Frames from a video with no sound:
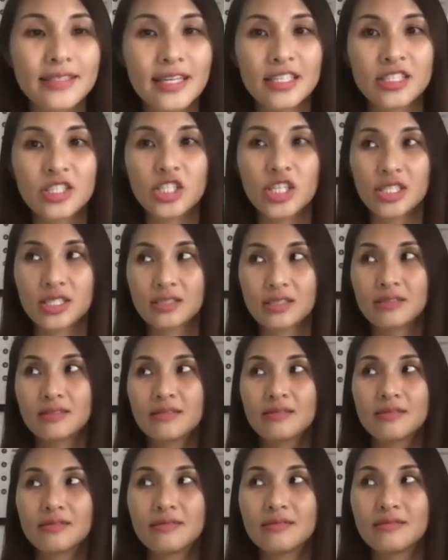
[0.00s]
is just
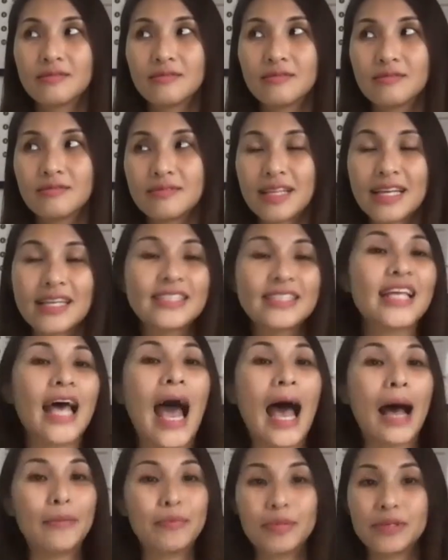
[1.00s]
things that
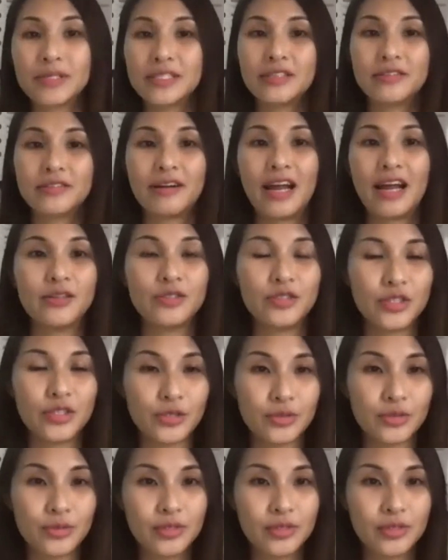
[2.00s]
happen around you.